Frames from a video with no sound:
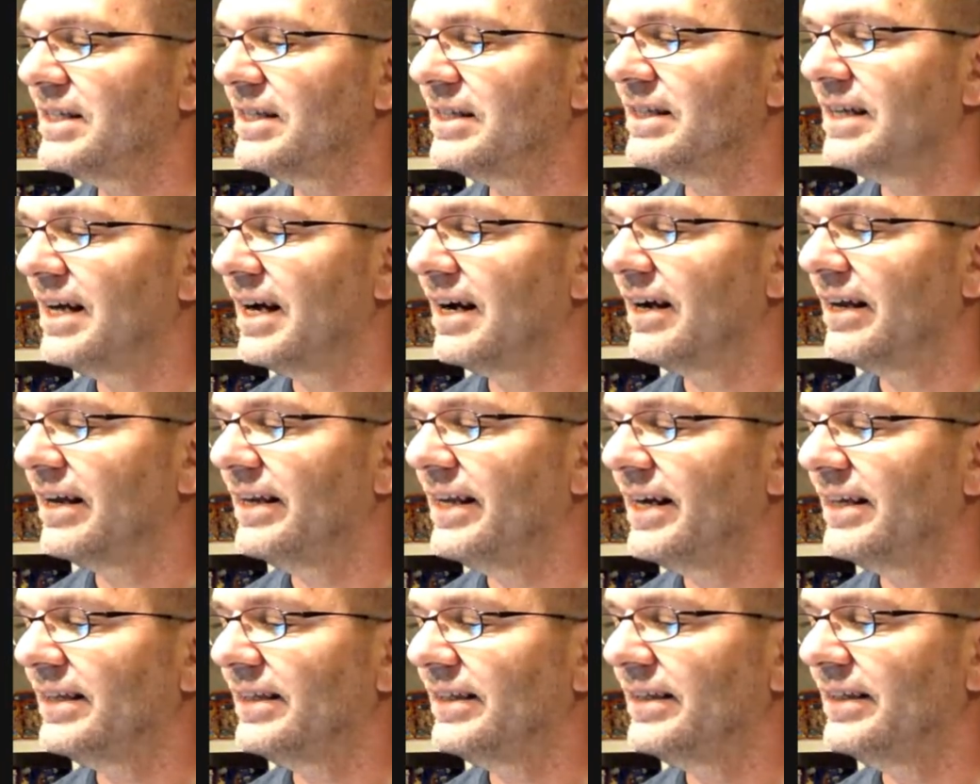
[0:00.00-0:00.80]
is not
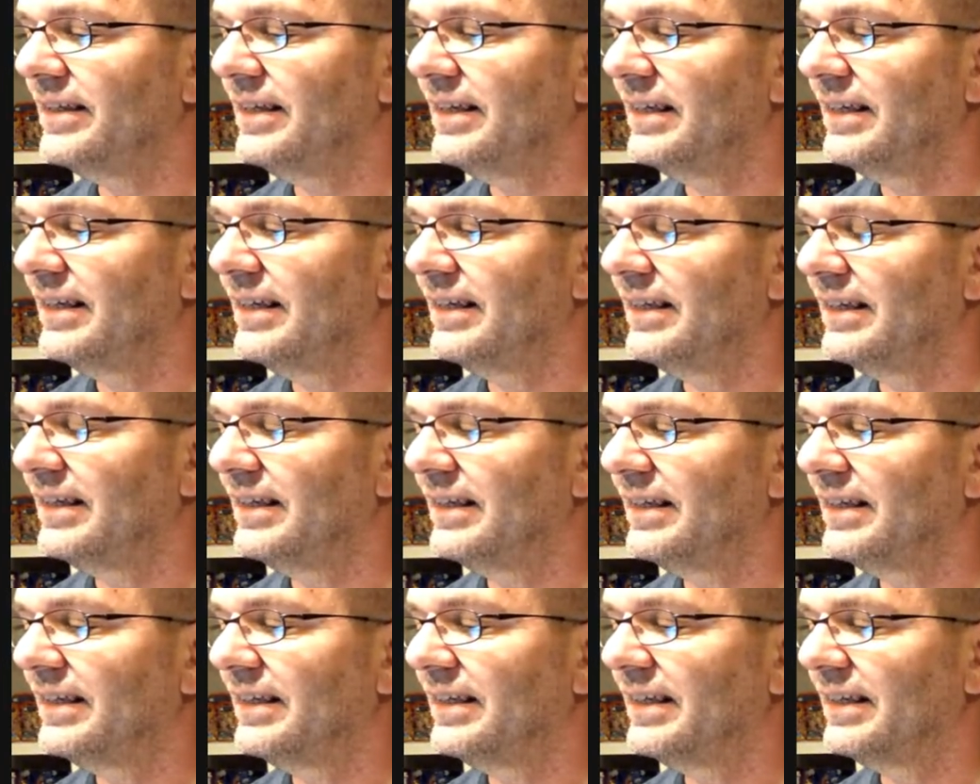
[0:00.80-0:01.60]
connected.
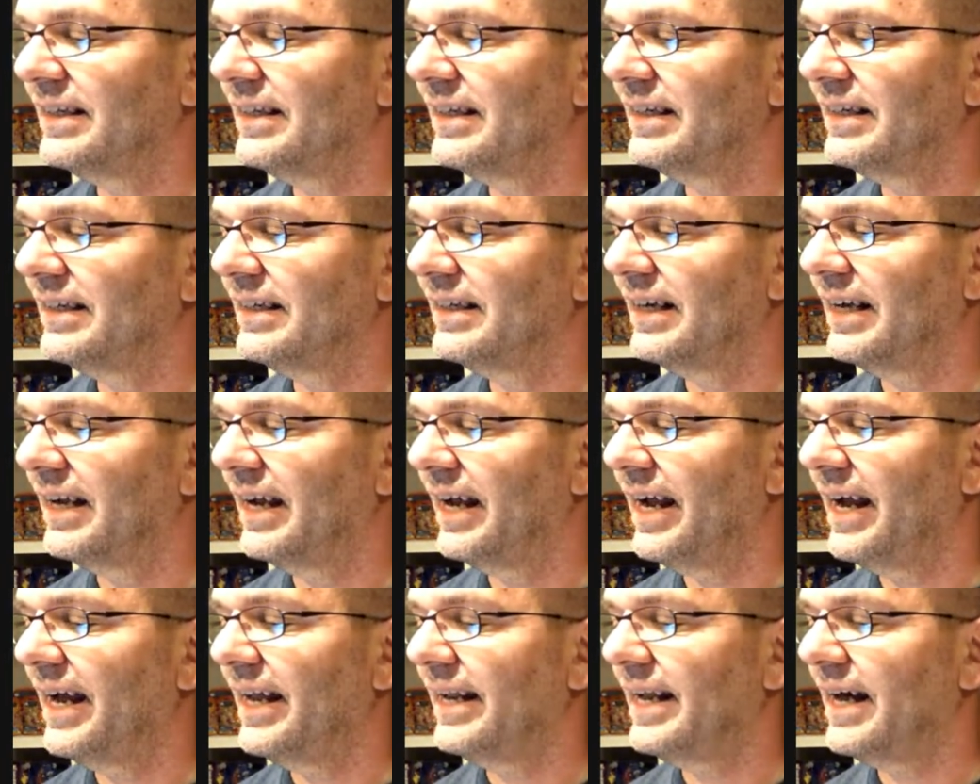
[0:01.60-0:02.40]

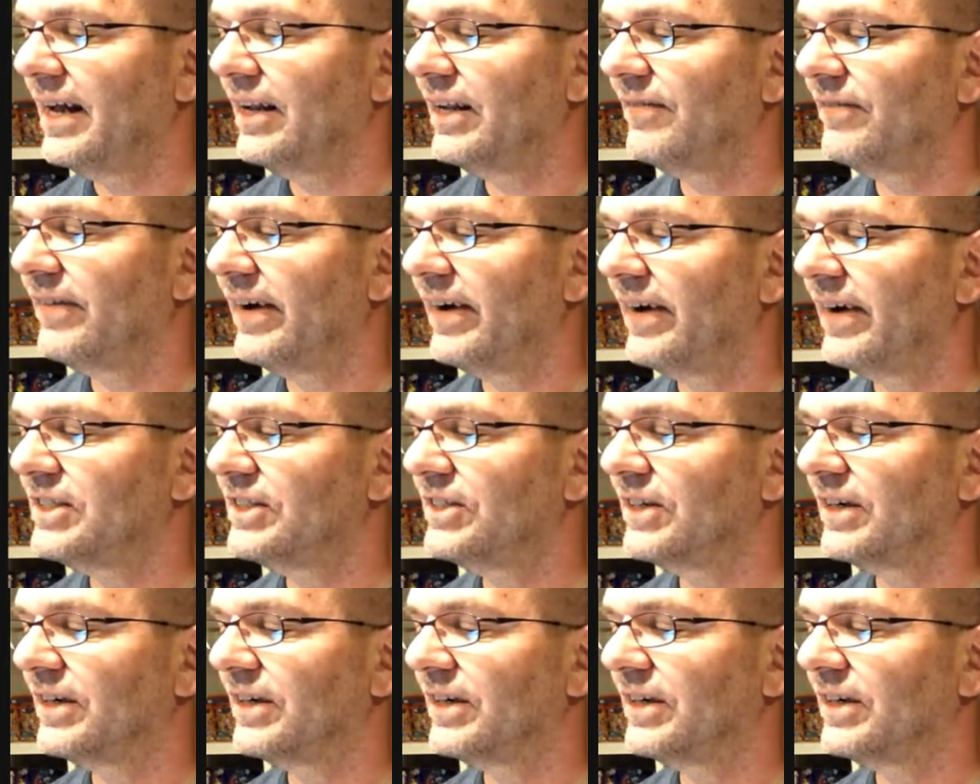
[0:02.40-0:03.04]
And now devices are